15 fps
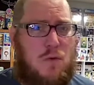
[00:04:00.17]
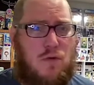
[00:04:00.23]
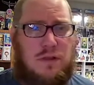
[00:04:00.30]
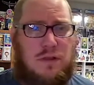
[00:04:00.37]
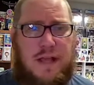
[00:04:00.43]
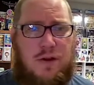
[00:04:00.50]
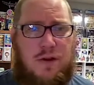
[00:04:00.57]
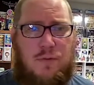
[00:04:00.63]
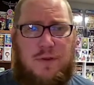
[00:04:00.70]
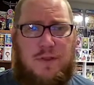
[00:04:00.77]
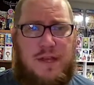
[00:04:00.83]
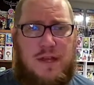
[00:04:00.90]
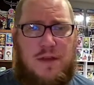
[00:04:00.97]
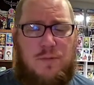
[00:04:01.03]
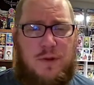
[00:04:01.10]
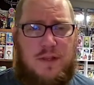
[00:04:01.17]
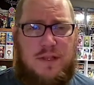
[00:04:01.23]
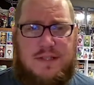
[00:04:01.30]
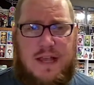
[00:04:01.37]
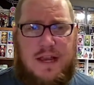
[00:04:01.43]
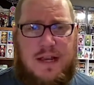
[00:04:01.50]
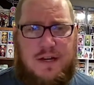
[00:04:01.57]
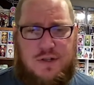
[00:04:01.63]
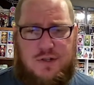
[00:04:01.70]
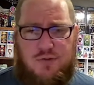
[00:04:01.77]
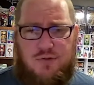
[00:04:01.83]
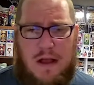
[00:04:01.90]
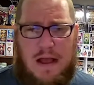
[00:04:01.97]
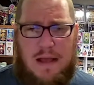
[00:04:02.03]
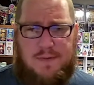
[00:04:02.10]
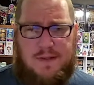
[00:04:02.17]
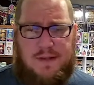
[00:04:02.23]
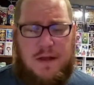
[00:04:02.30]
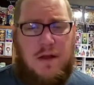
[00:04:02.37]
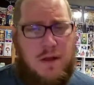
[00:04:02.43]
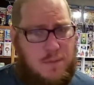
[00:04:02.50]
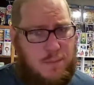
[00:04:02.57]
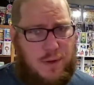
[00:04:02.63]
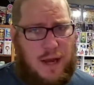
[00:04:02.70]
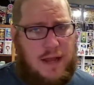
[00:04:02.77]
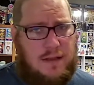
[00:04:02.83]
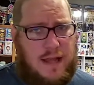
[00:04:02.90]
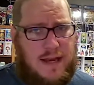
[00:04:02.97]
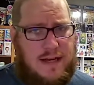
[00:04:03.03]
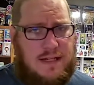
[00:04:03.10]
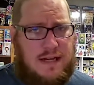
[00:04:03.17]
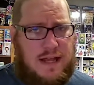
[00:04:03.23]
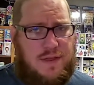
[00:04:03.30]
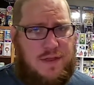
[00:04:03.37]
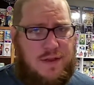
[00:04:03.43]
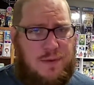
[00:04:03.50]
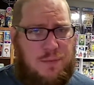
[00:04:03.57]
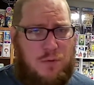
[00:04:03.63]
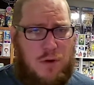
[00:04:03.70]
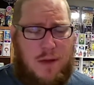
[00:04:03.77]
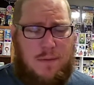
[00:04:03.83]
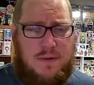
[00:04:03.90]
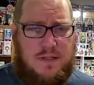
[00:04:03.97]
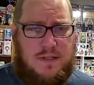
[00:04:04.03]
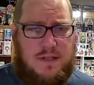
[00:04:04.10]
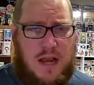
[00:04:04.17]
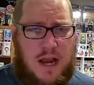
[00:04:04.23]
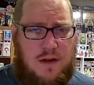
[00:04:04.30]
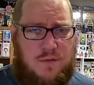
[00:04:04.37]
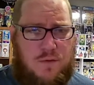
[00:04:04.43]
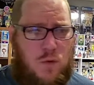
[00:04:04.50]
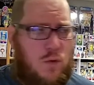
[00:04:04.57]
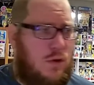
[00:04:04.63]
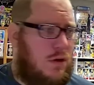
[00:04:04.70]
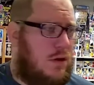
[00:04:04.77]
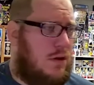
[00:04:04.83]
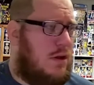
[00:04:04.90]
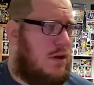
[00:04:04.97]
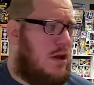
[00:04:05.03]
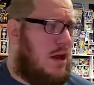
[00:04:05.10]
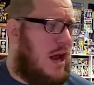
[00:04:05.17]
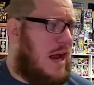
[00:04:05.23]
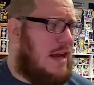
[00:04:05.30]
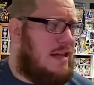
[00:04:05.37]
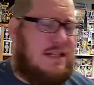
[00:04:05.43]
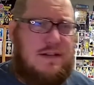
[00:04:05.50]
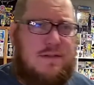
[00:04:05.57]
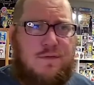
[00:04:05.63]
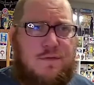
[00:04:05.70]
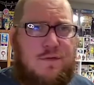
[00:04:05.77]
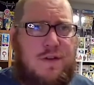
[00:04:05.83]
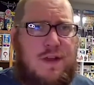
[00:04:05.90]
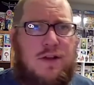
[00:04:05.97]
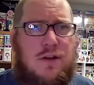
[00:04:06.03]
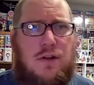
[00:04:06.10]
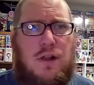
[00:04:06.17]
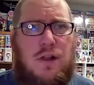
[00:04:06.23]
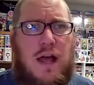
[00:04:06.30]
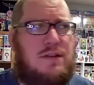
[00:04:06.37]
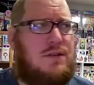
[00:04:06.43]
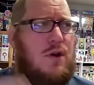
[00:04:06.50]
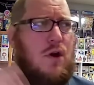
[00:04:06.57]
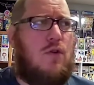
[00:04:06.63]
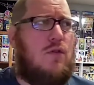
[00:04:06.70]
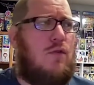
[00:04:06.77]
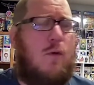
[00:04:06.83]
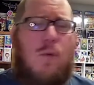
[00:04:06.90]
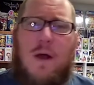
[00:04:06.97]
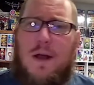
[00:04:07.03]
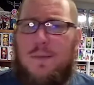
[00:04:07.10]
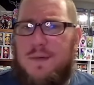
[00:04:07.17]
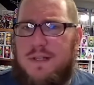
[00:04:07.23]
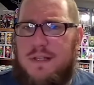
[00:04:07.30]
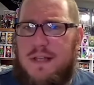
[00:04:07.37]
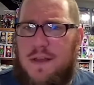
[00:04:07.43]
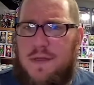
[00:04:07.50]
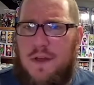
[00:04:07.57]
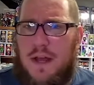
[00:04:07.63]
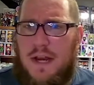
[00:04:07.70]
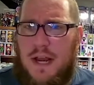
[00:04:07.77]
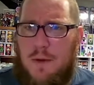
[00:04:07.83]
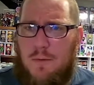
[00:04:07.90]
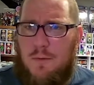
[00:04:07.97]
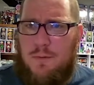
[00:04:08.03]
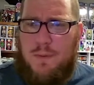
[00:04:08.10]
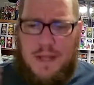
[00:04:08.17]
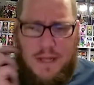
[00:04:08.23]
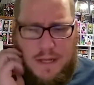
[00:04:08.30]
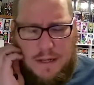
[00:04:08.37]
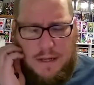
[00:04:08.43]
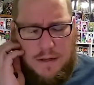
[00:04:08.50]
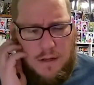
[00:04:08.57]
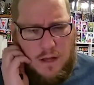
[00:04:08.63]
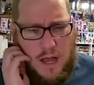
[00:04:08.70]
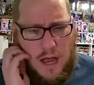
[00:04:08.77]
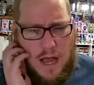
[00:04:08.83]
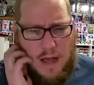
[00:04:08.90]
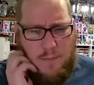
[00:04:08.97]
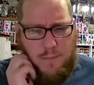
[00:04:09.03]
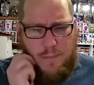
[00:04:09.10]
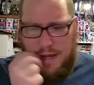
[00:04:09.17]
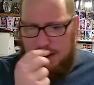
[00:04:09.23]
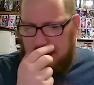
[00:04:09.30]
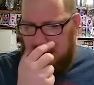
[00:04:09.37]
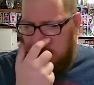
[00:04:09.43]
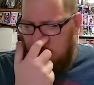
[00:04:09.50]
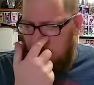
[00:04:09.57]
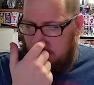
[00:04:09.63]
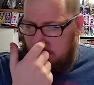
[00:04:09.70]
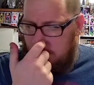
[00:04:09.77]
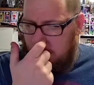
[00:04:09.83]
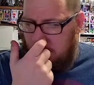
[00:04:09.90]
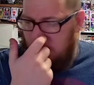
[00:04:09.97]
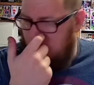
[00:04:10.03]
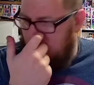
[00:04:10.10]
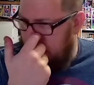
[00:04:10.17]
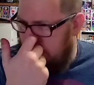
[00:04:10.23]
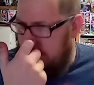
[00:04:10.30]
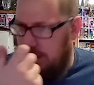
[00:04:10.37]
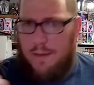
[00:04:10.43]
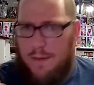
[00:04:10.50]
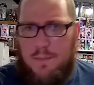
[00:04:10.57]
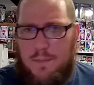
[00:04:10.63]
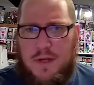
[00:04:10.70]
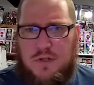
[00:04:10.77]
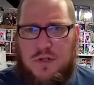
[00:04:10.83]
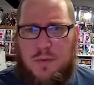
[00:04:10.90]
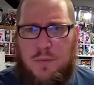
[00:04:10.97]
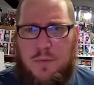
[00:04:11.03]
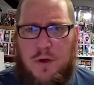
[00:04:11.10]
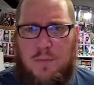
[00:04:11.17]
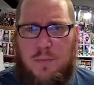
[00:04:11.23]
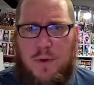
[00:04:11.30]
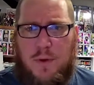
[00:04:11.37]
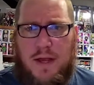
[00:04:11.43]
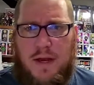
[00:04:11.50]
later when the second issue drops. But I liked it. I think the premise is kind of cool. I didn't feel as overwhelmed as I thought I would be based on the way that they pitched the book, but